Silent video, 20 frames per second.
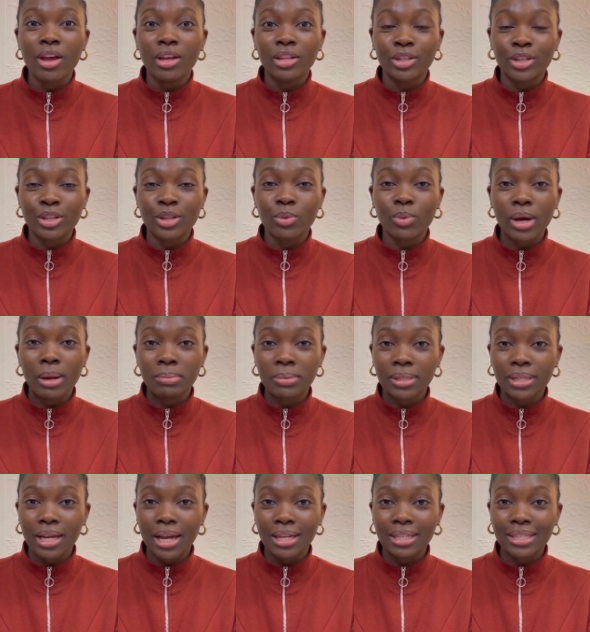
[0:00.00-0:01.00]
to the
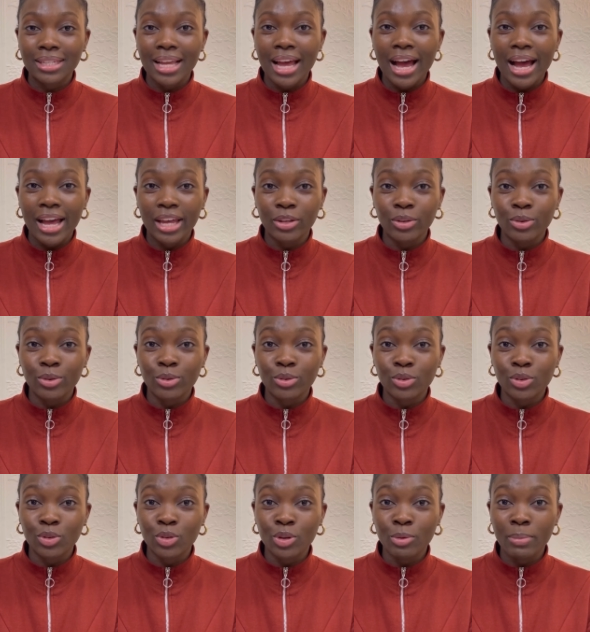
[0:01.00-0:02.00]
websites that I used
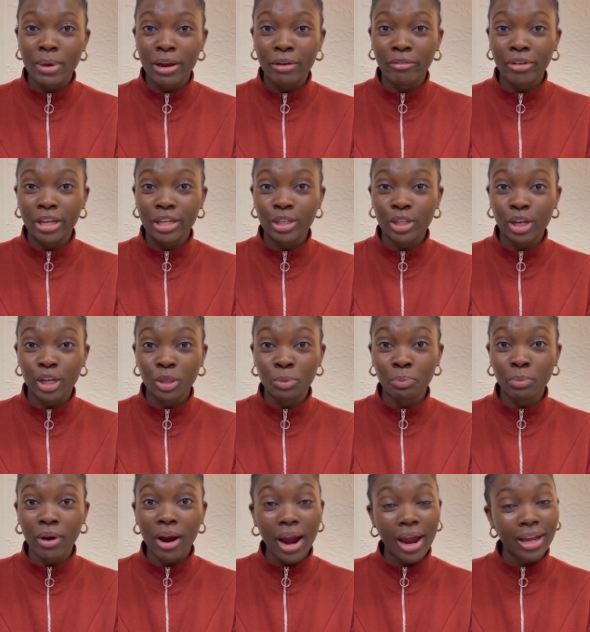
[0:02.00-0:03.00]
to do my research
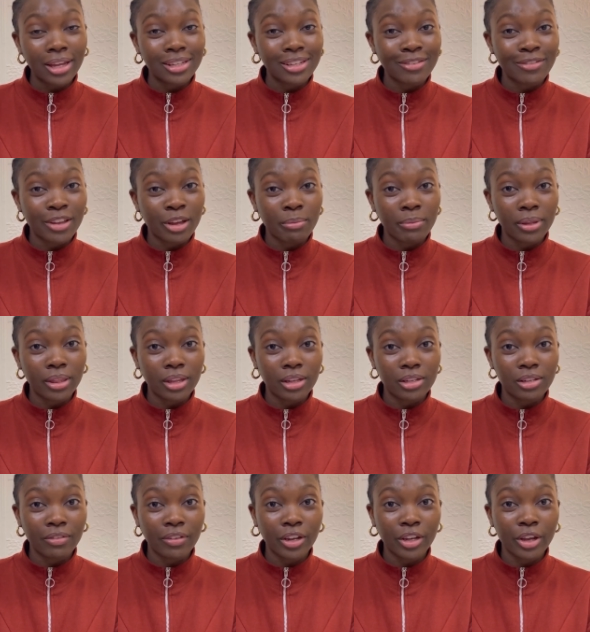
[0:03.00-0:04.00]
prior to filming
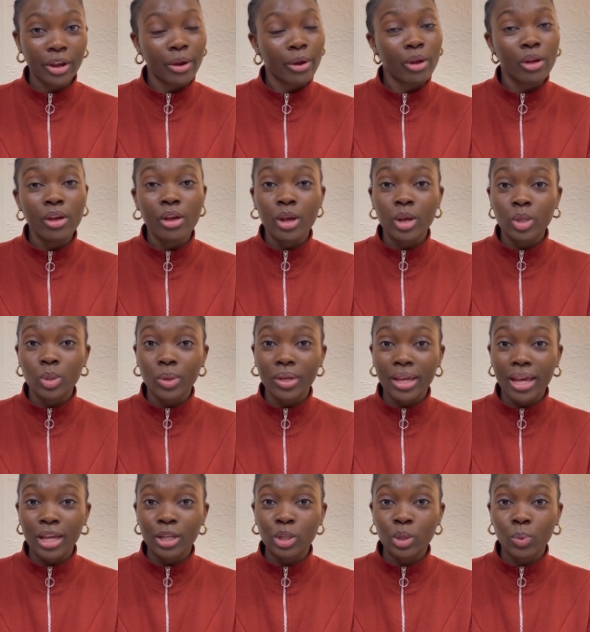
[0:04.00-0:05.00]
this video, so in
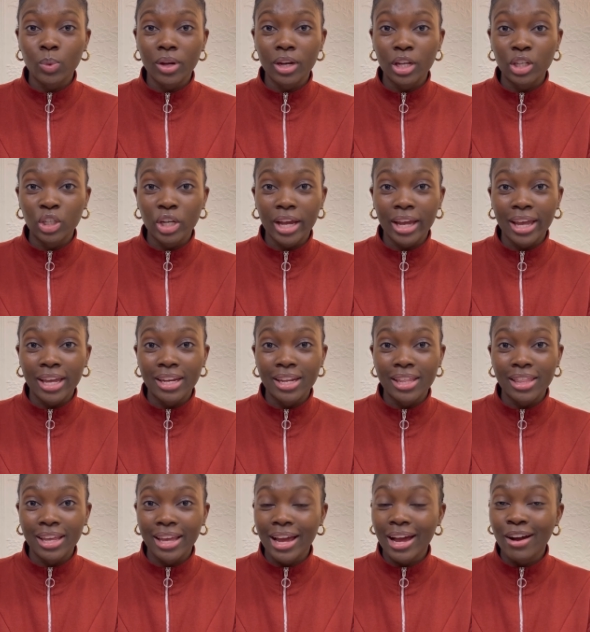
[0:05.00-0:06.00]
case you want to check
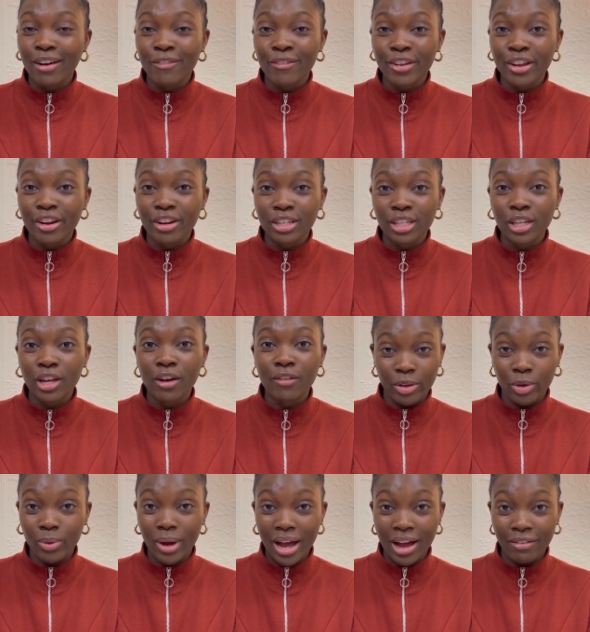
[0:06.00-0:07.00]
anything out for yourself,
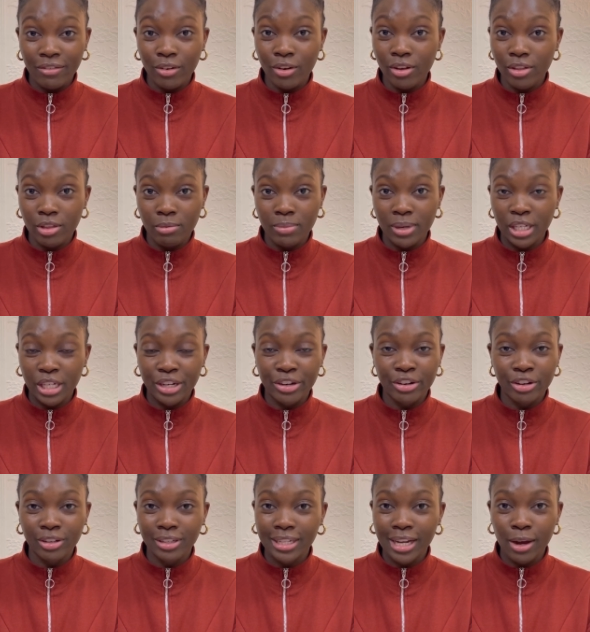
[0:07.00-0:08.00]
you'll have all the
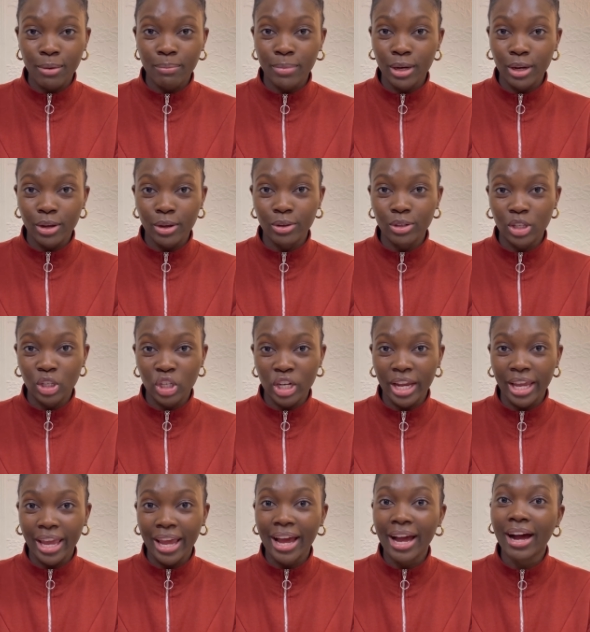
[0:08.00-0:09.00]
material down below to
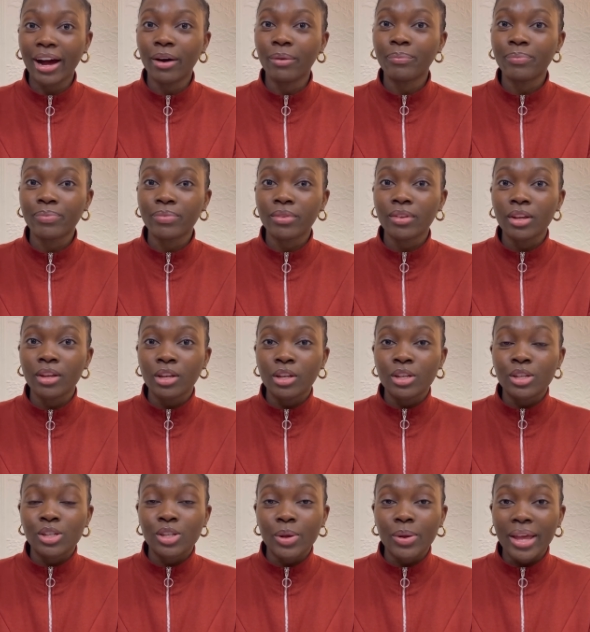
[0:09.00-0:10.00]
check it out.
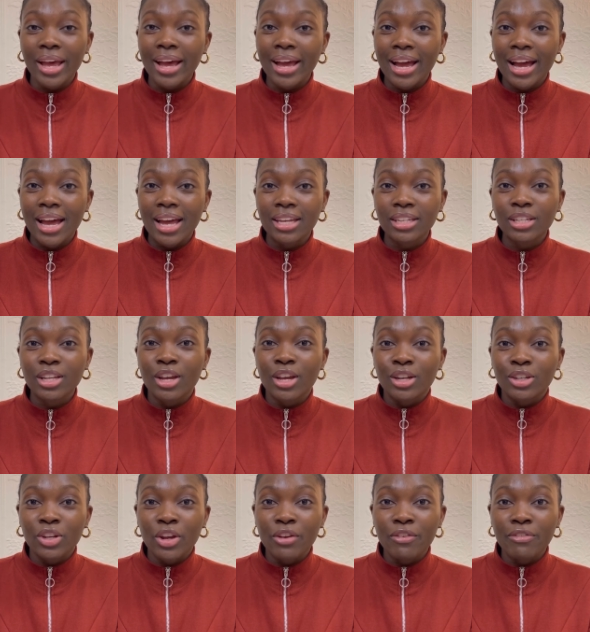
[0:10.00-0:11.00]
So yeah, guys,
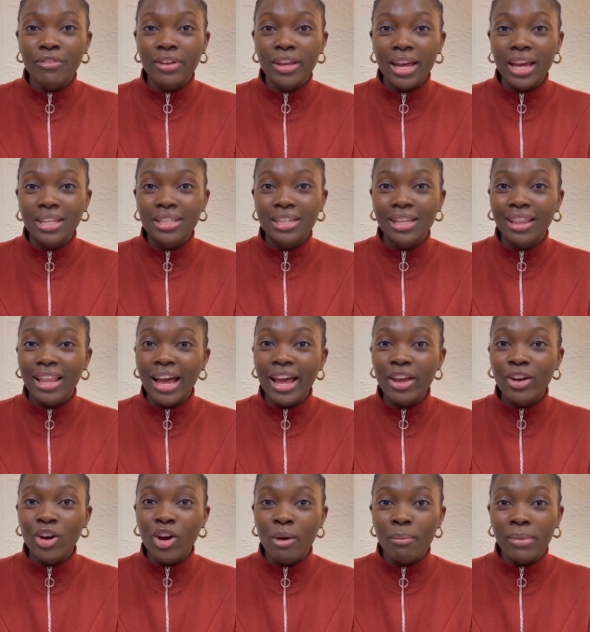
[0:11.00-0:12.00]
don't forget to
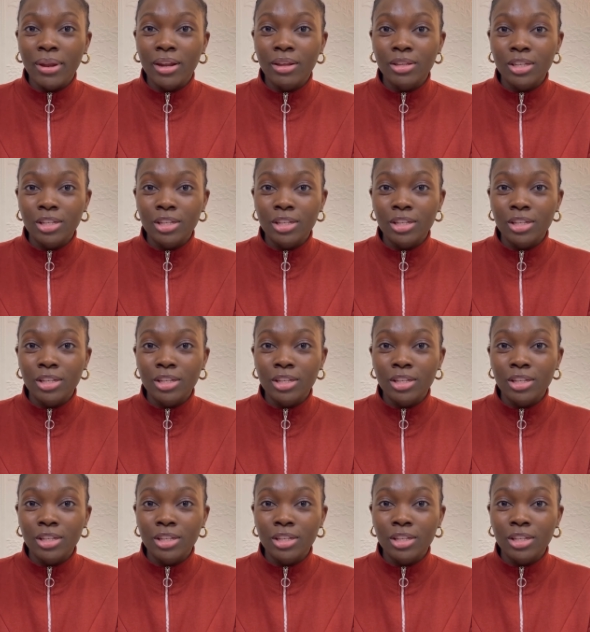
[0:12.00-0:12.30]
like, comment and